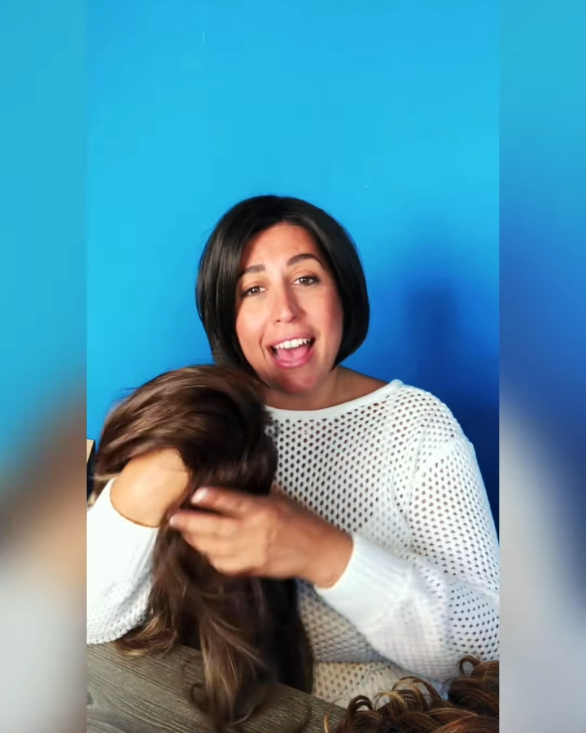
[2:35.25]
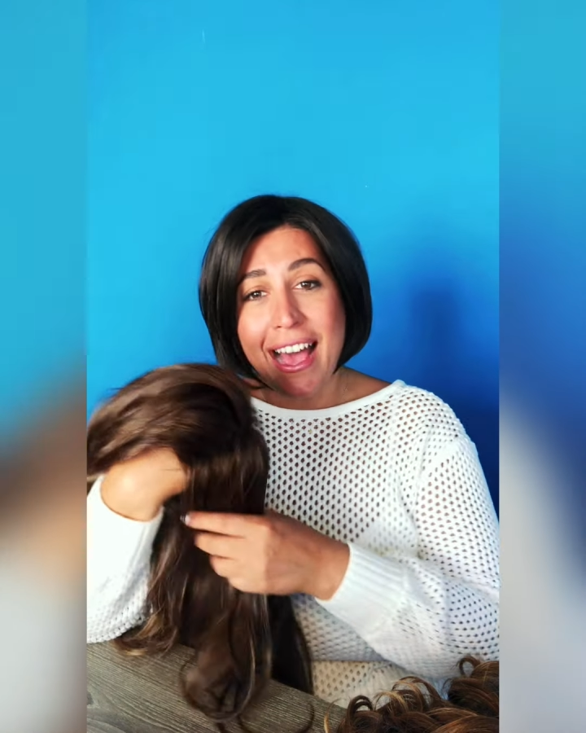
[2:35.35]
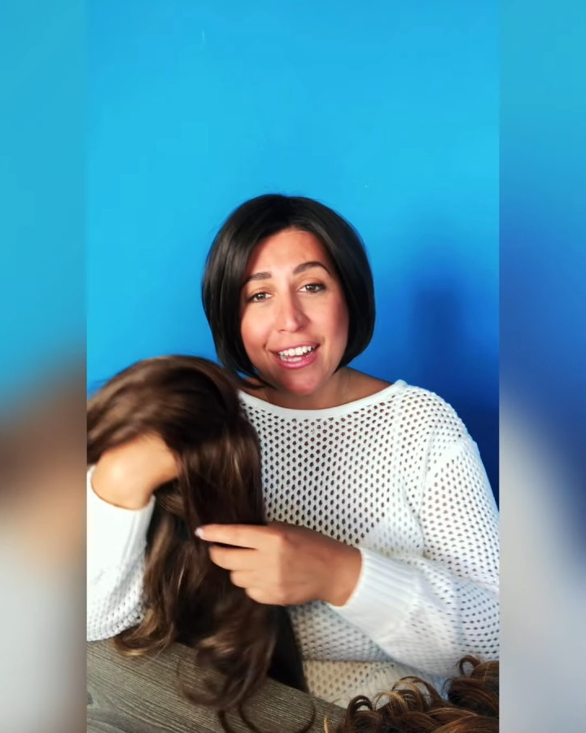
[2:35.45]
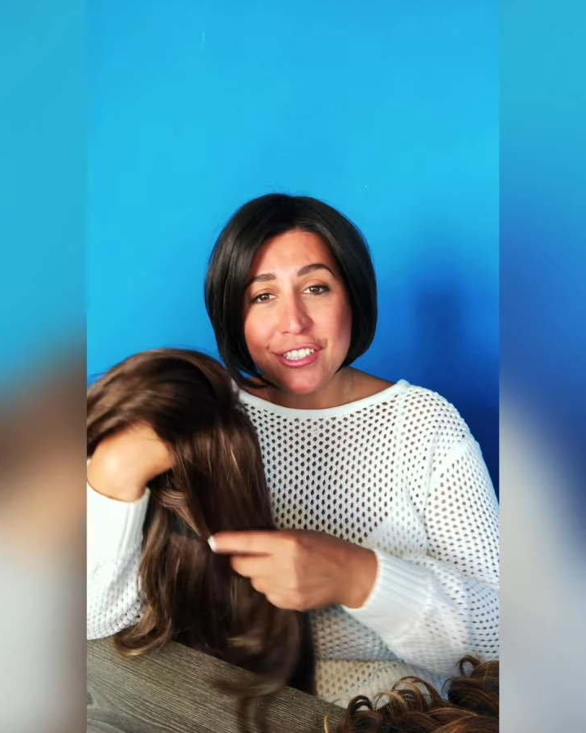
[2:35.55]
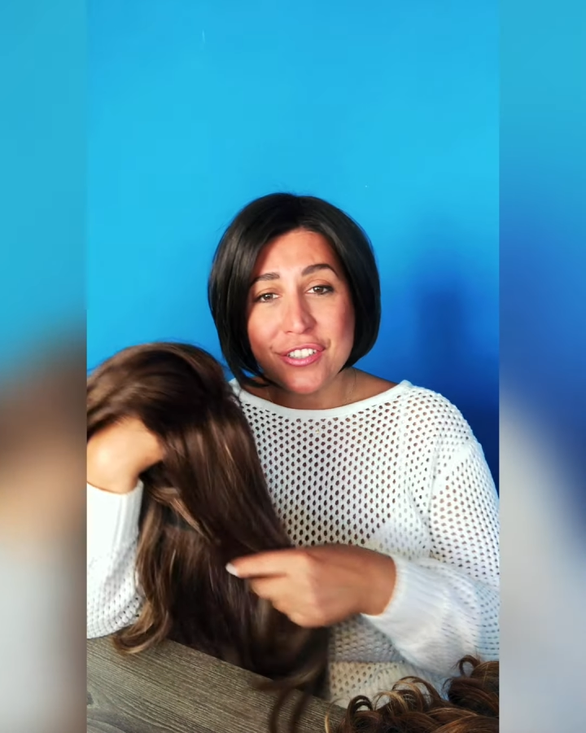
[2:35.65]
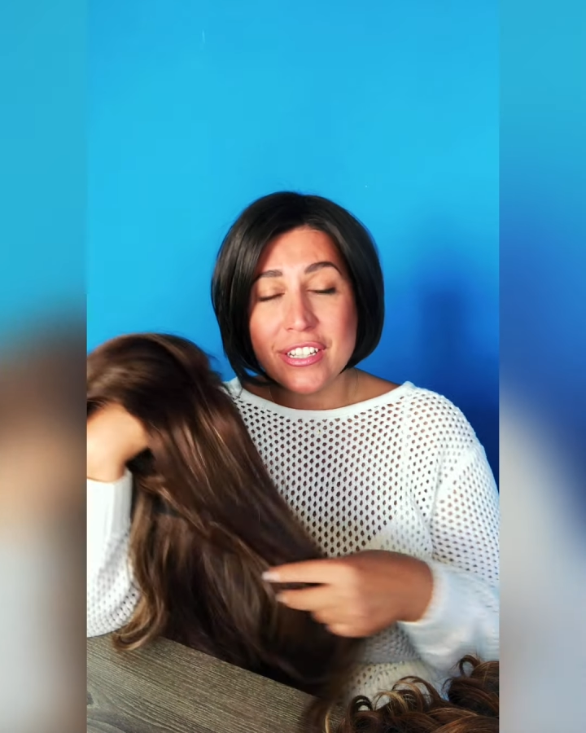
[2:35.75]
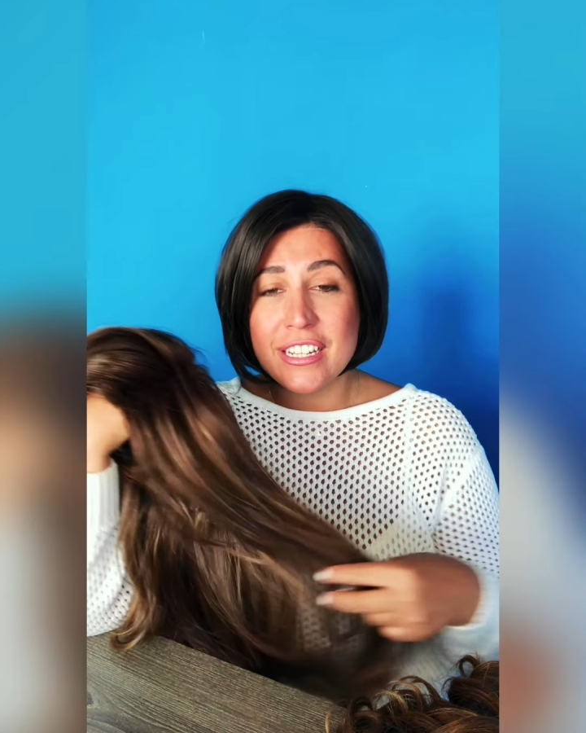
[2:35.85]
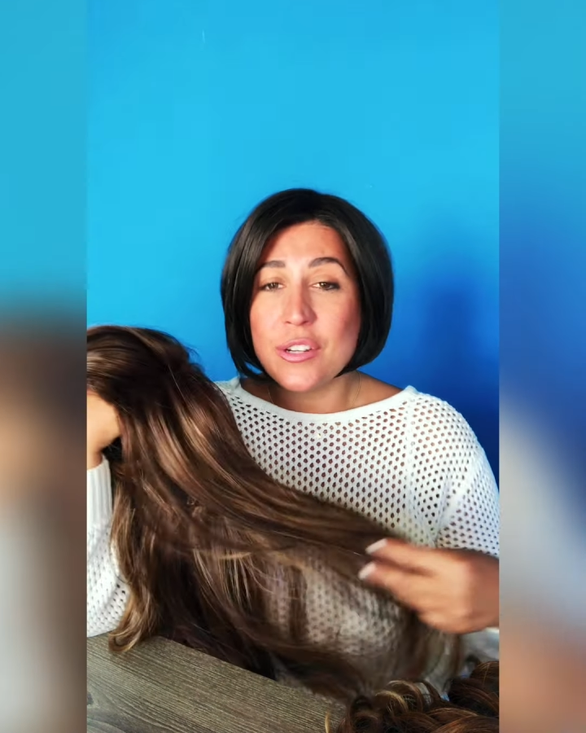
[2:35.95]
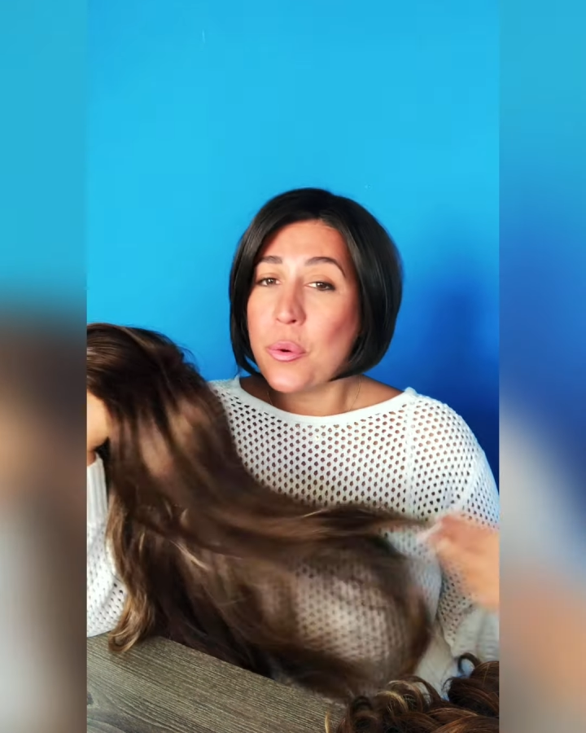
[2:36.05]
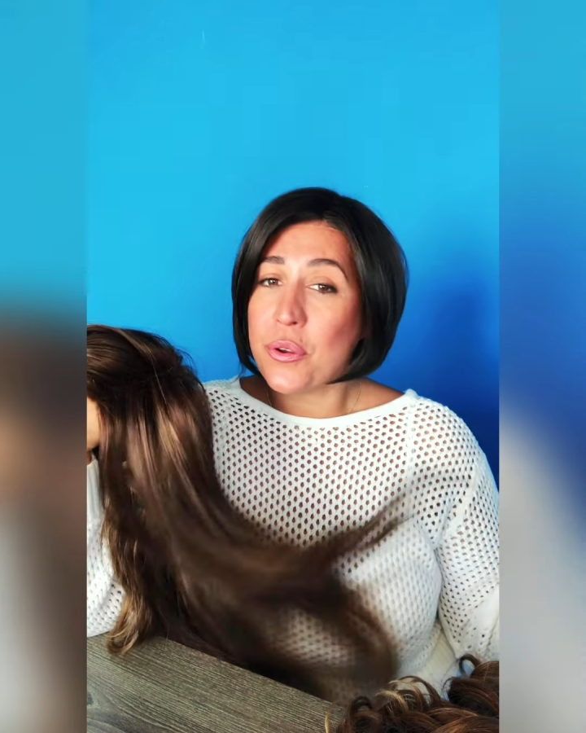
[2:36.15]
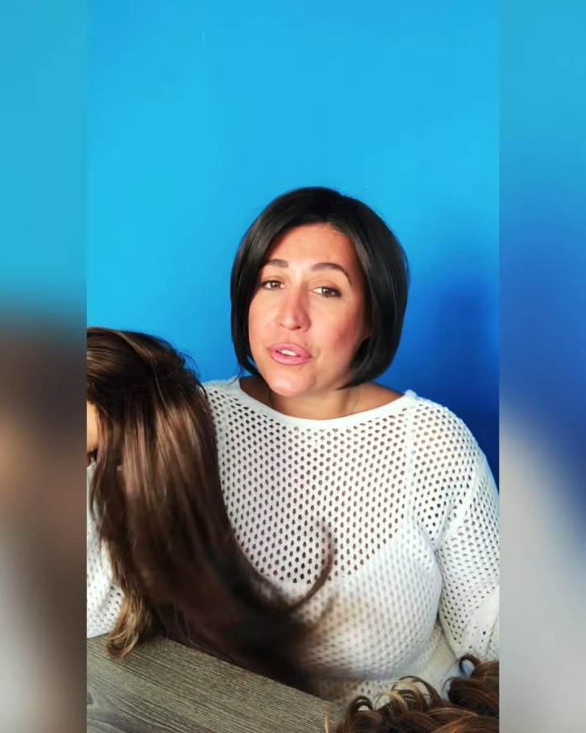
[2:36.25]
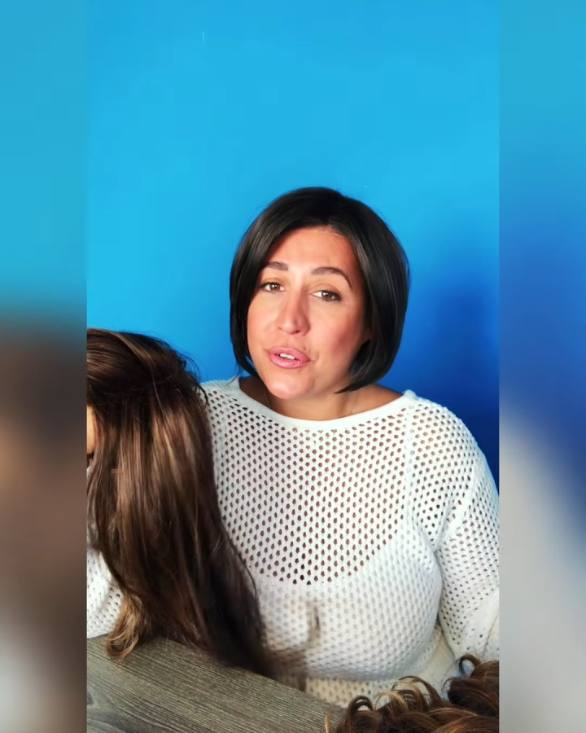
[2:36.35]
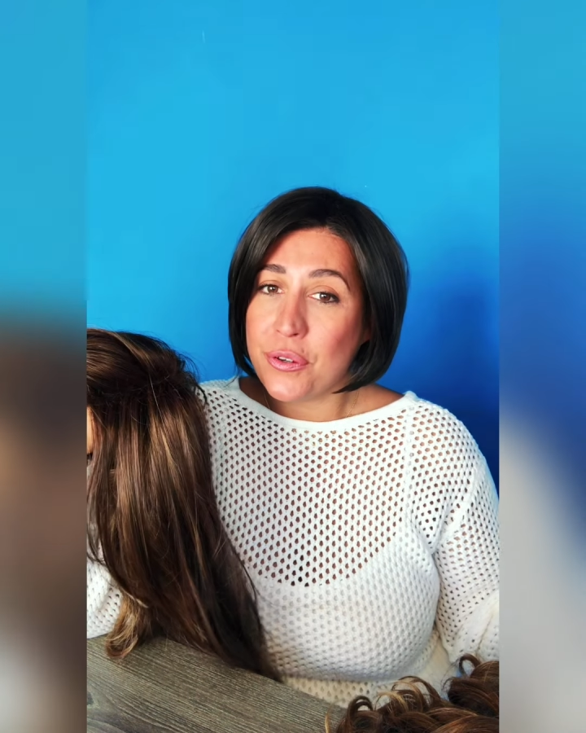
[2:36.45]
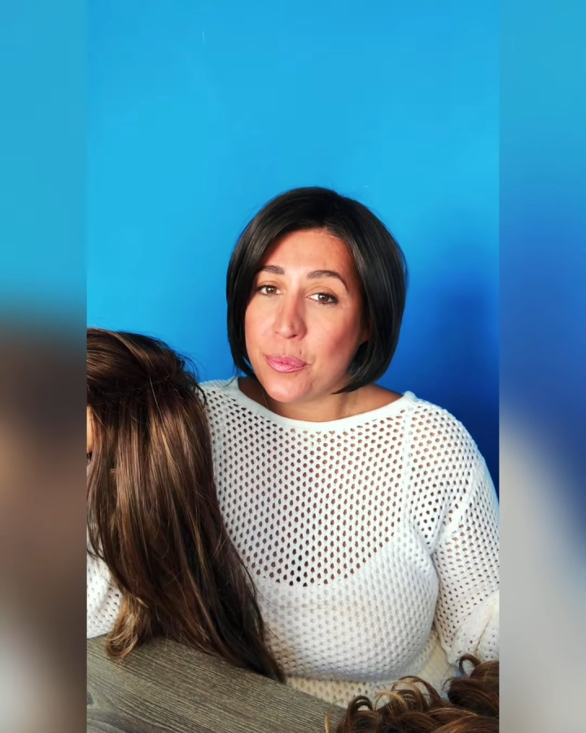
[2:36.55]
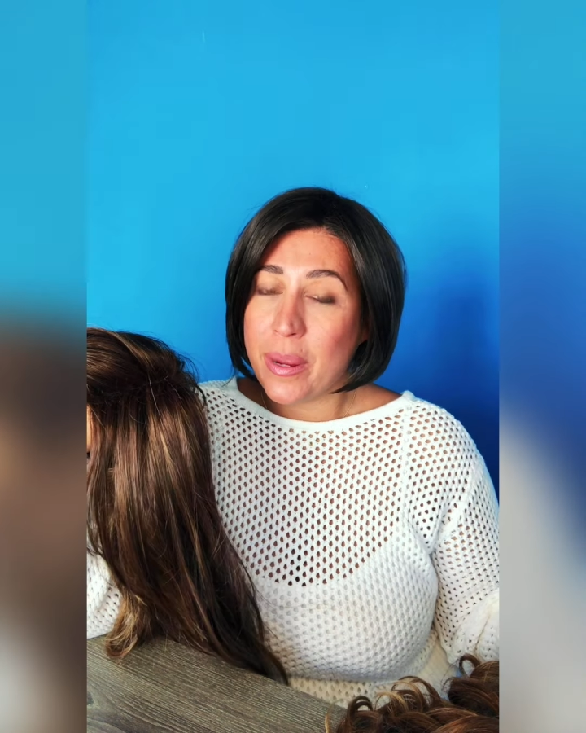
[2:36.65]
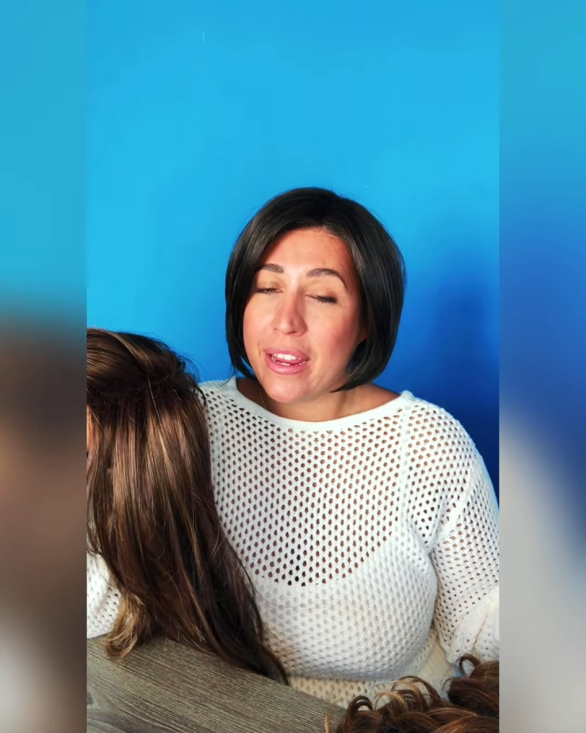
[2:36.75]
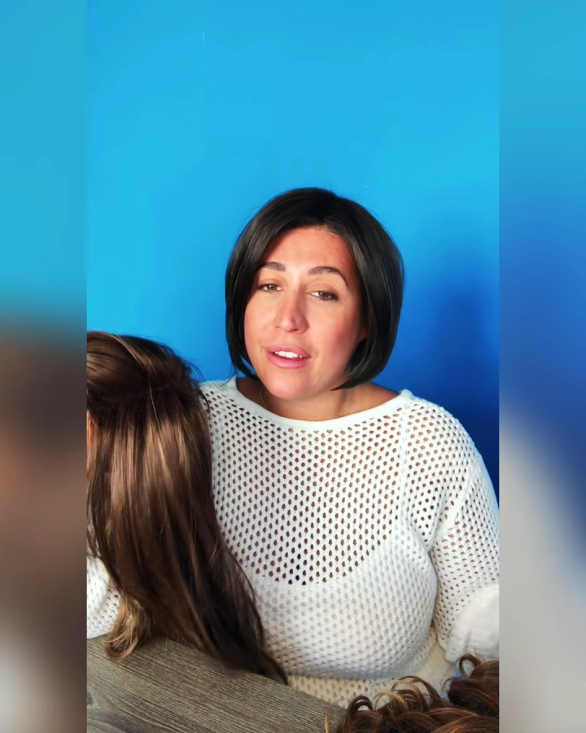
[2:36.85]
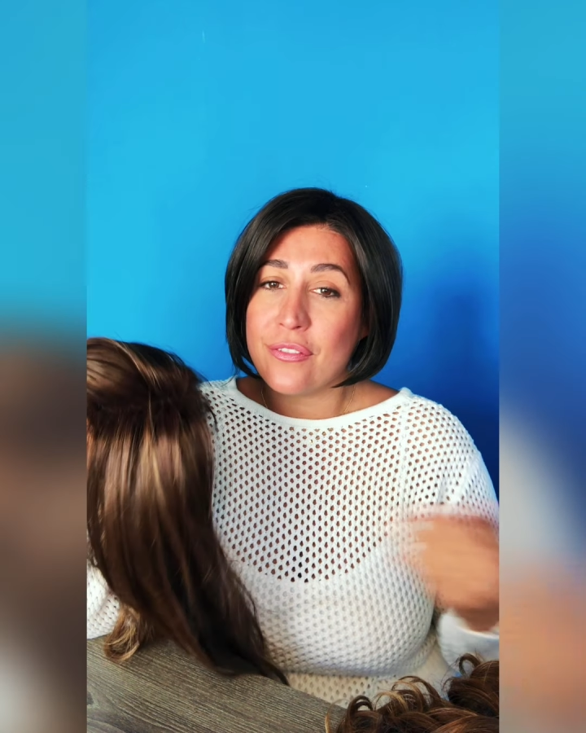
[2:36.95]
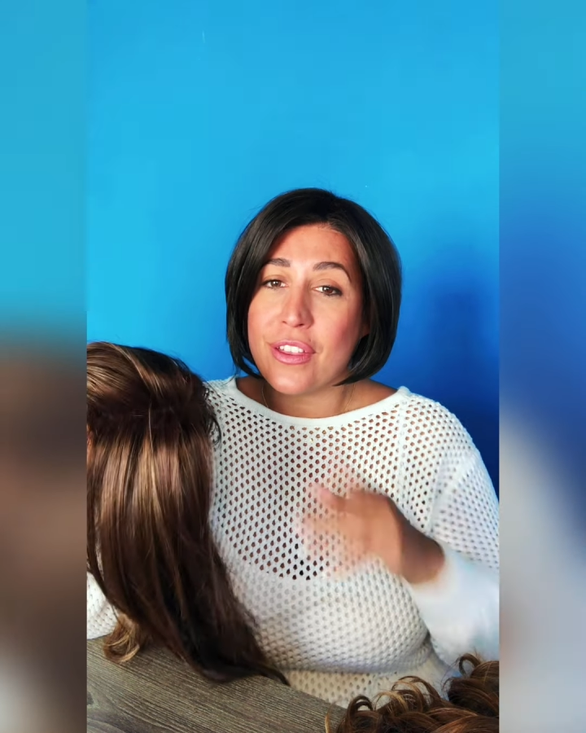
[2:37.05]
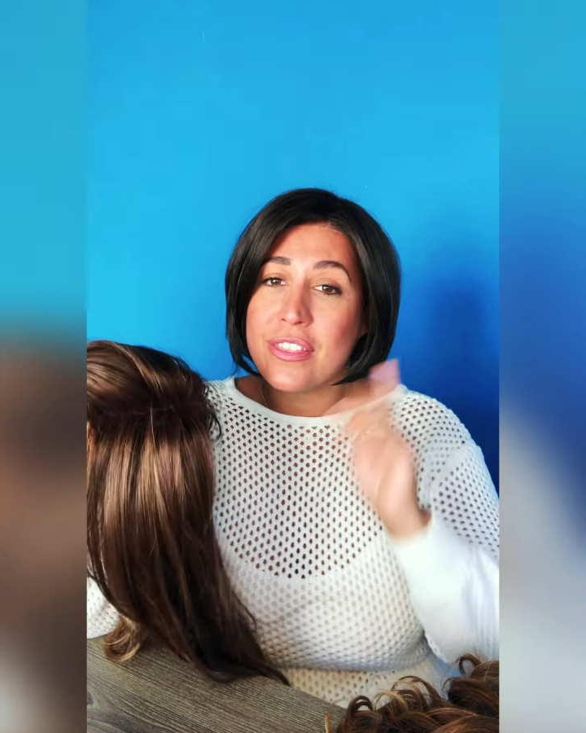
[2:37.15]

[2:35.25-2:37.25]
Ashland or the new wave,